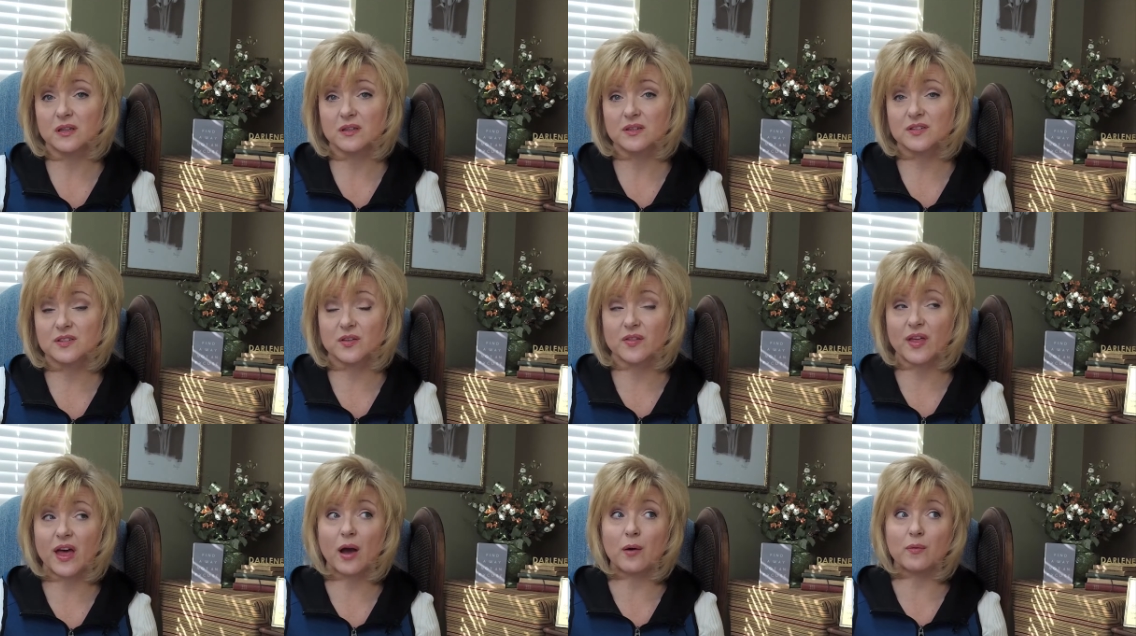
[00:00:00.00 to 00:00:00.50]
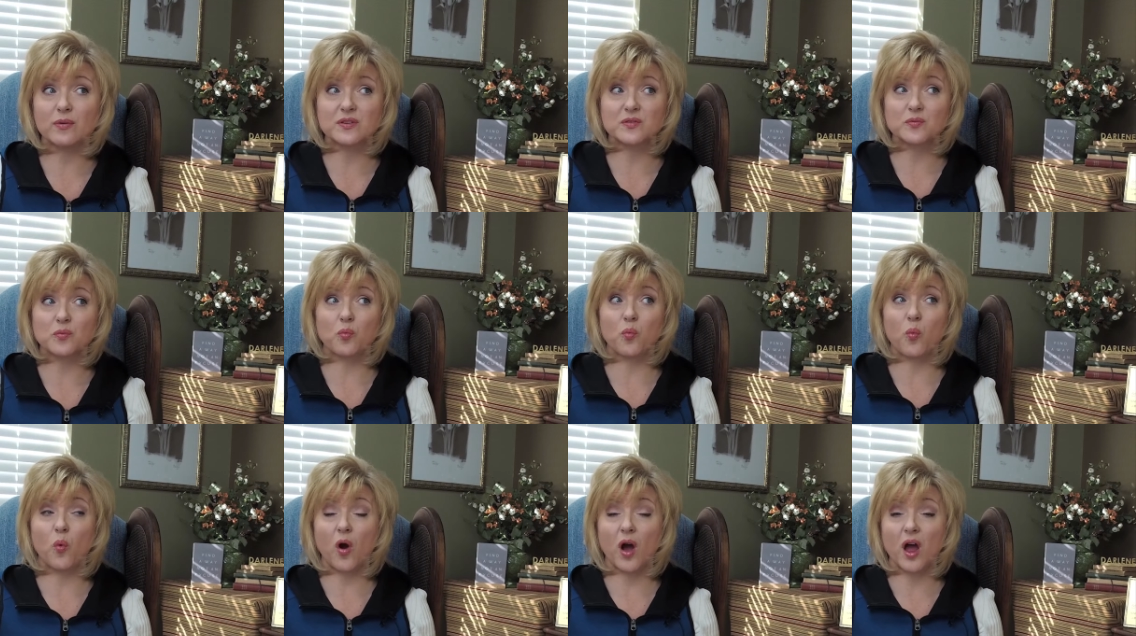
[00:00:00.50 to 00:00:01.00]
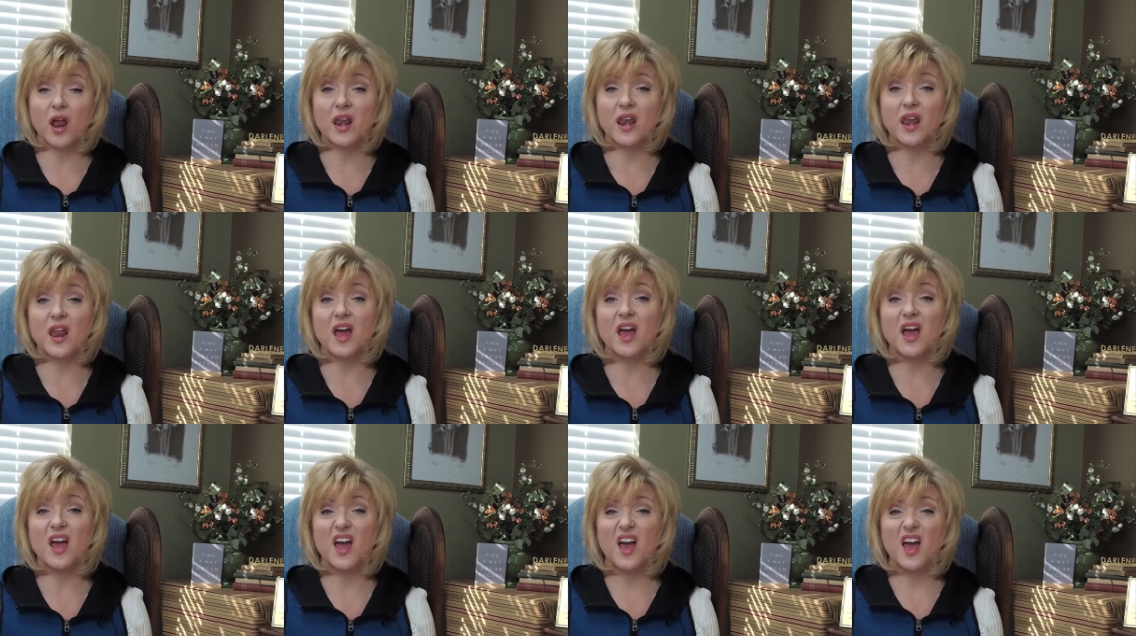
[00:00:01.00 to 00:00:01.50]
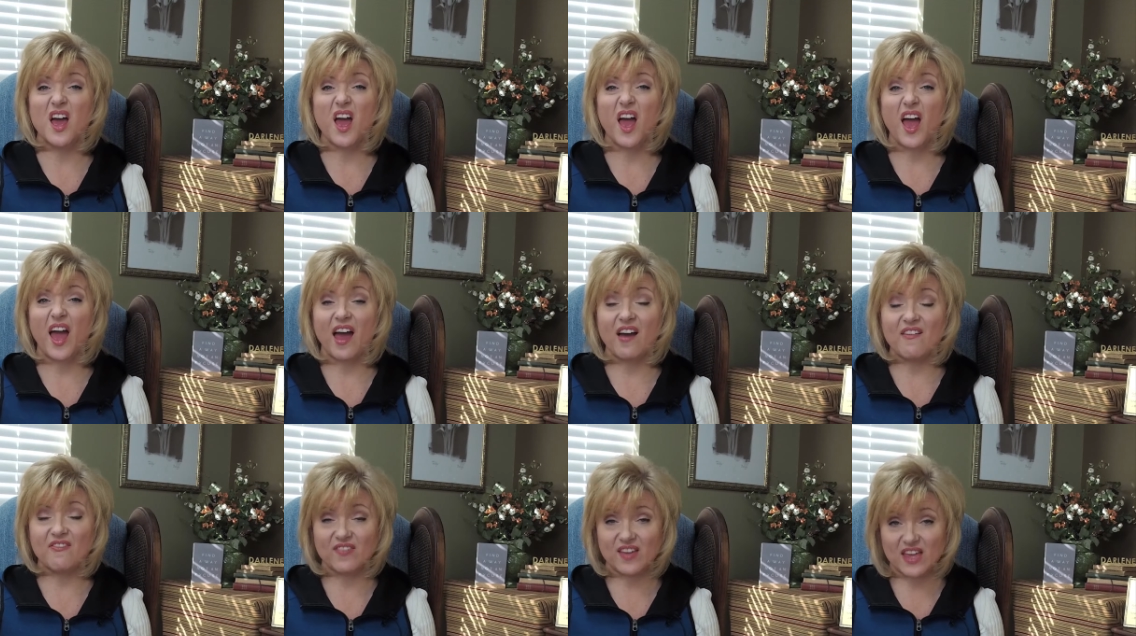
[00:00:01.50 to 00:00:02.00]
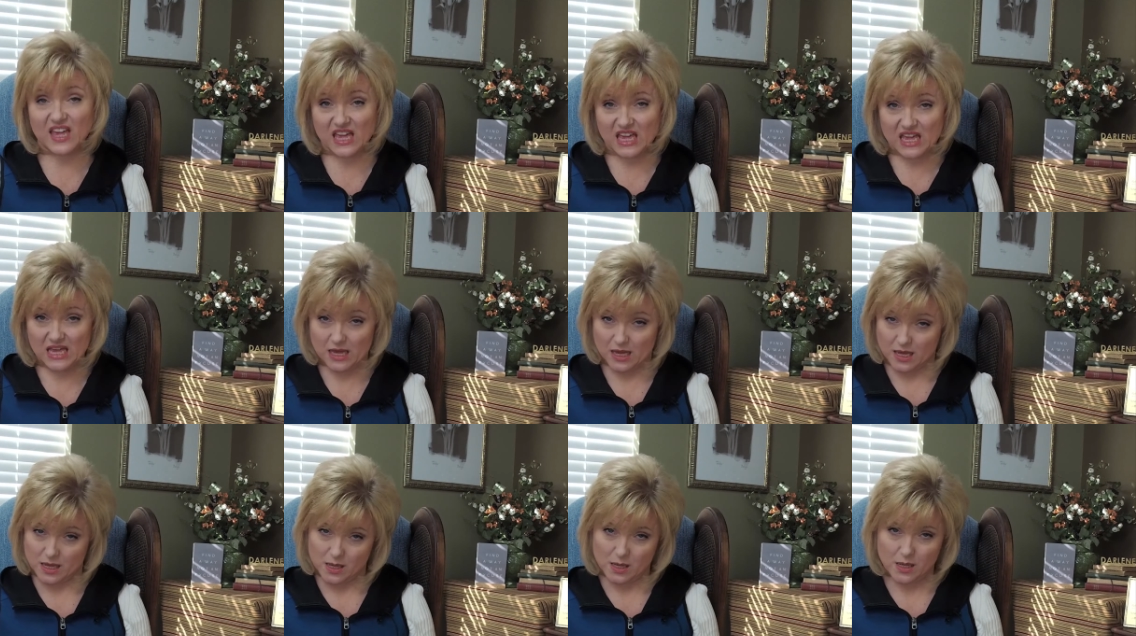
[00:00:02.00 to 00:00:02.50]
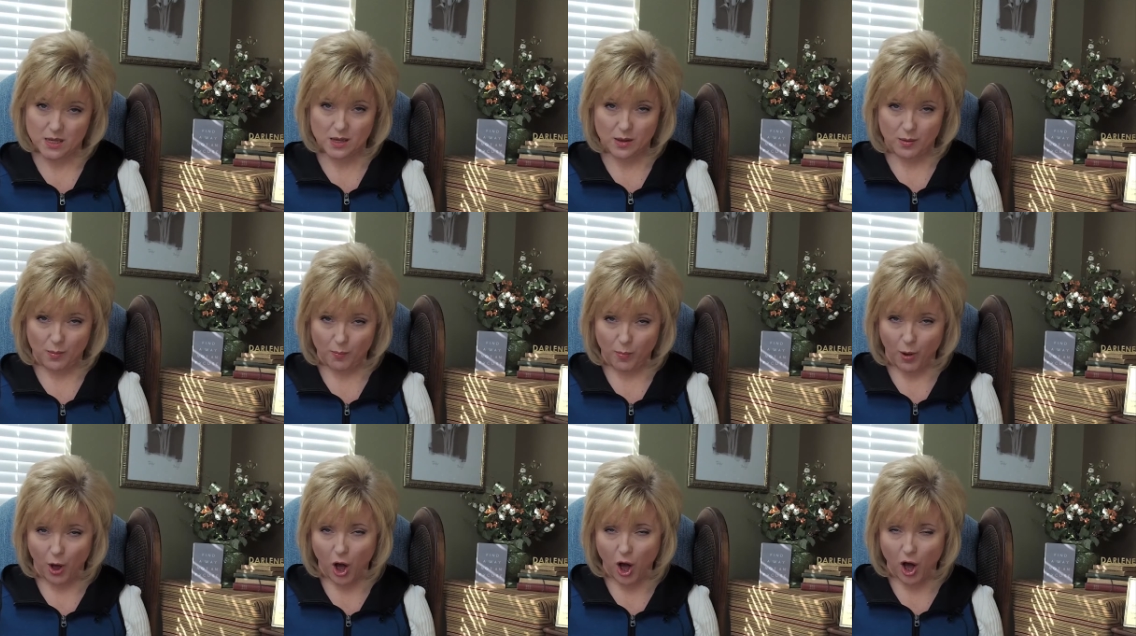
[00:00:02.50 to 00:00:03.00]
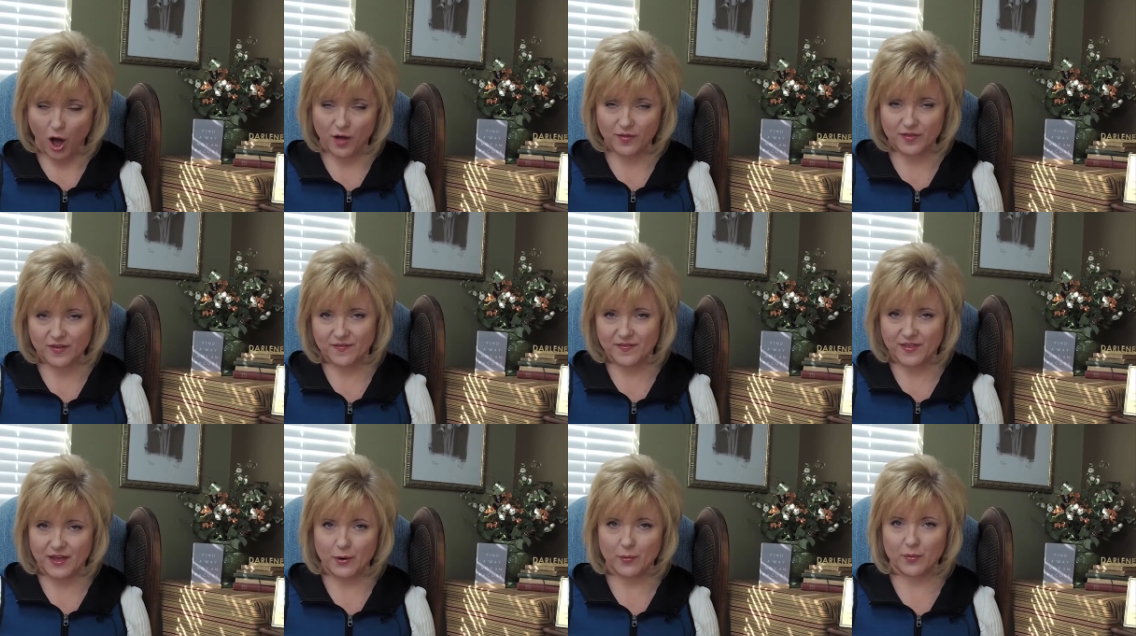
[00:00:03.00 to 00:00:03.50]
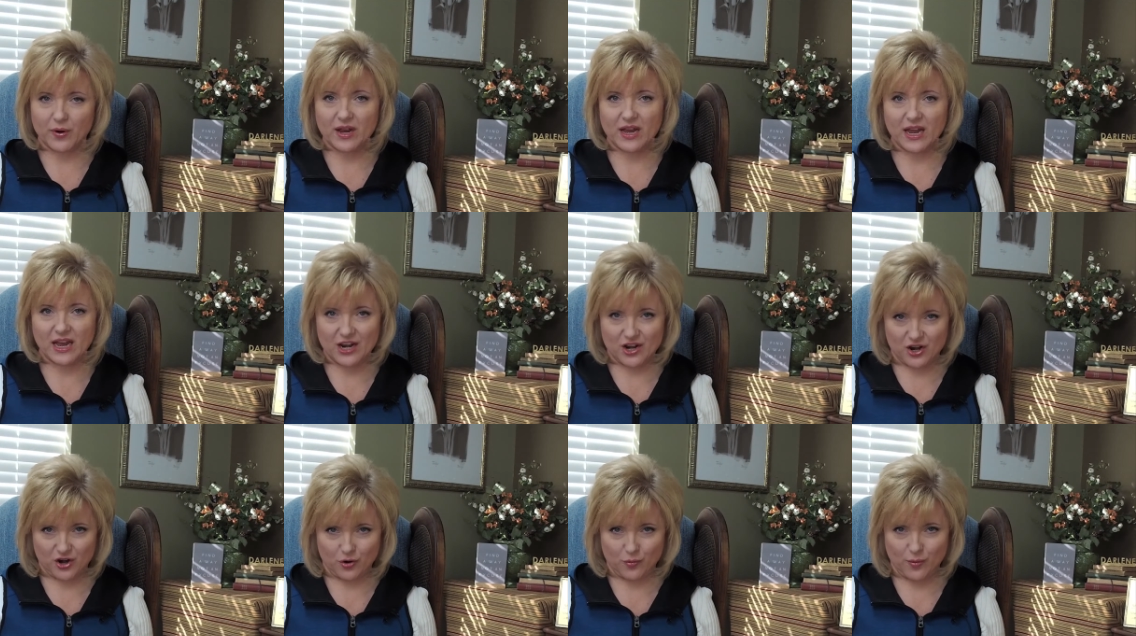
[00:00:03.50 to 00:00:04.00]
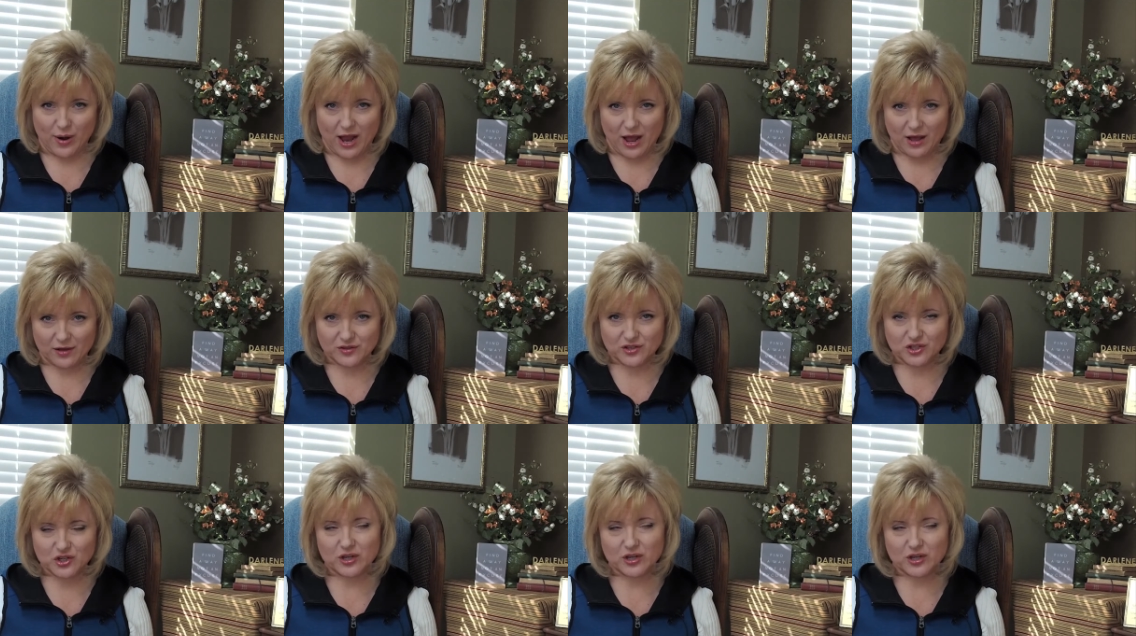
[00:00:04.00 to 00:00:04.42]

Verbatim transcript: So that was one heavy ball that they were hitting around.